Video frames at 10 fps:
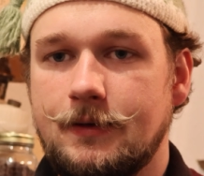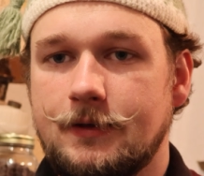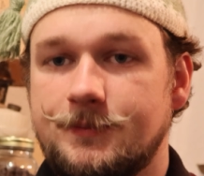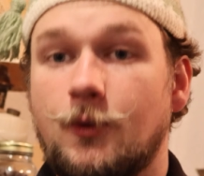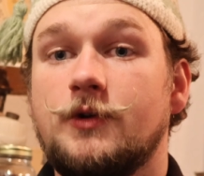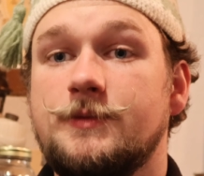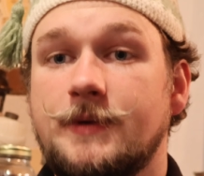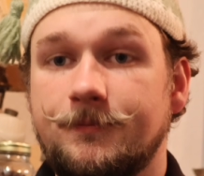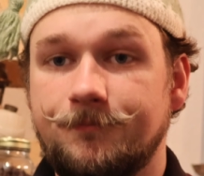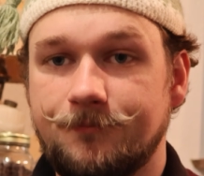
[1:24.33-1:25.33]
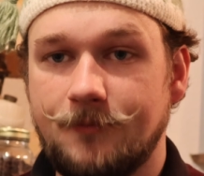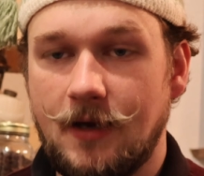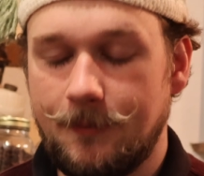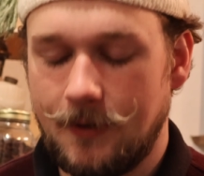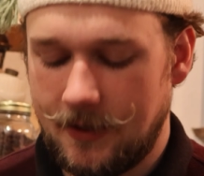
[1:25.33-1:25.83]
Sportsman
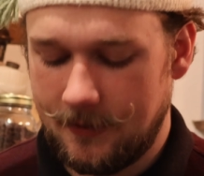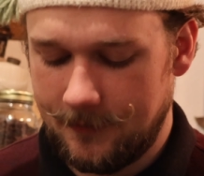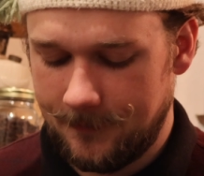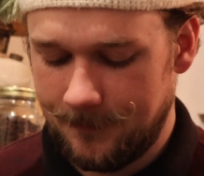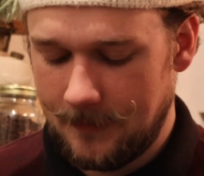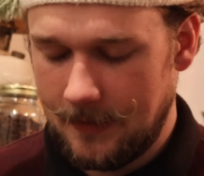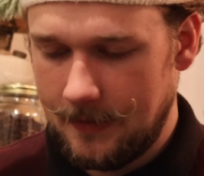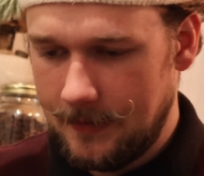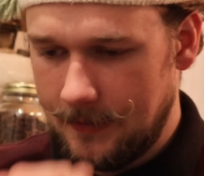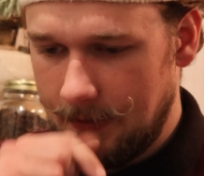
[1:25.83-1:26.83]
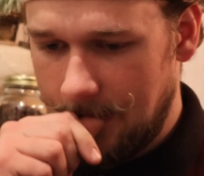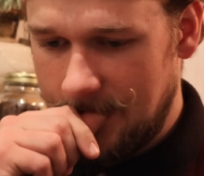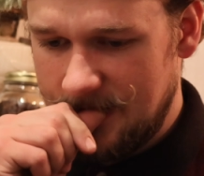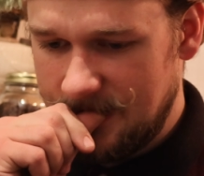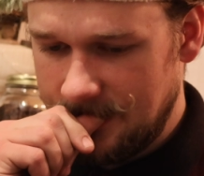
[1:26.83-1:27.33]
pipe lighters
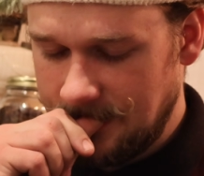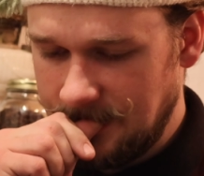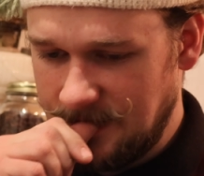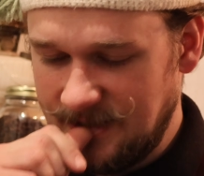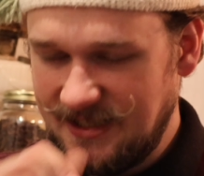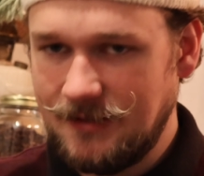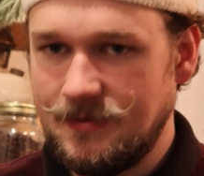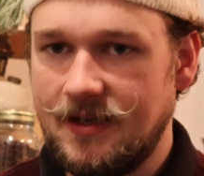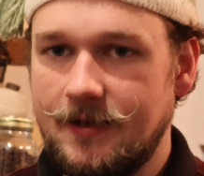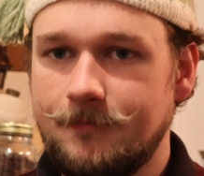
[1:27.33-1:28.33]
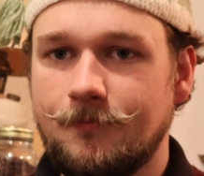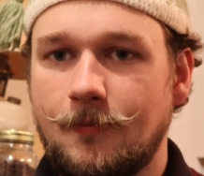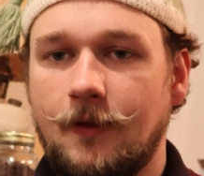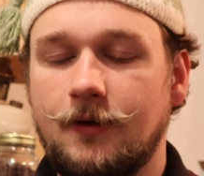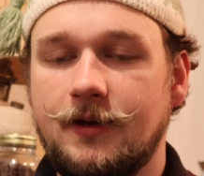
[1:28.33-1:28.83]
on eBay.
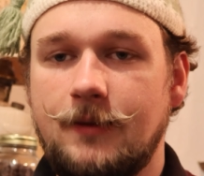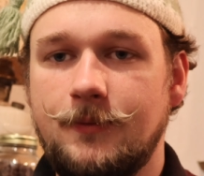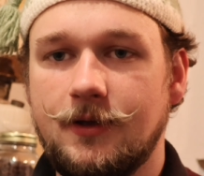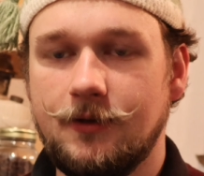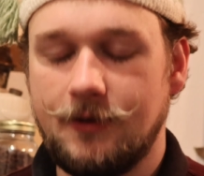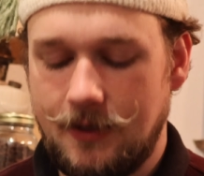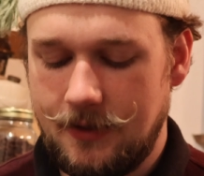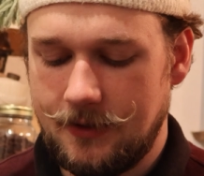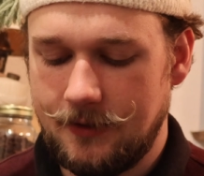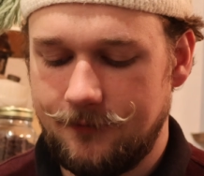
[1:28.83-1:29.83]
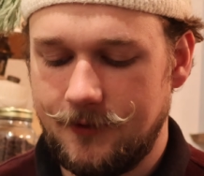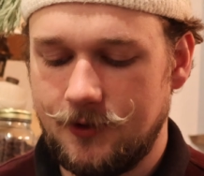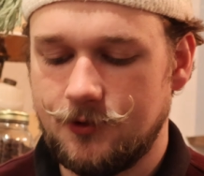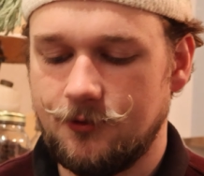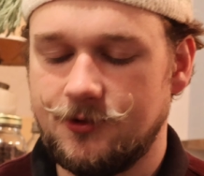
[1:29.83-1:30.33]
It came the other day and I
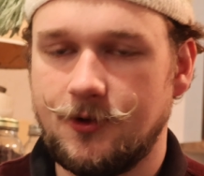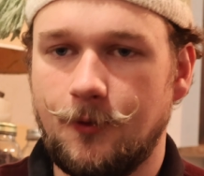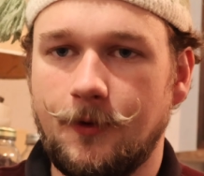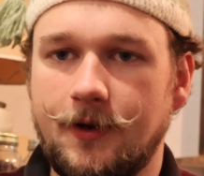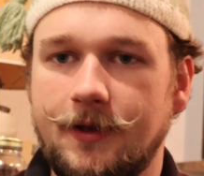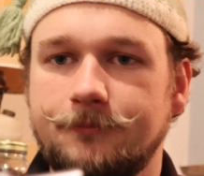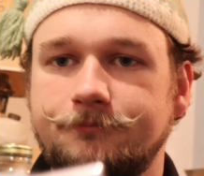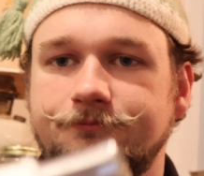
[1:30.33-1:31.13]
finished restoring it,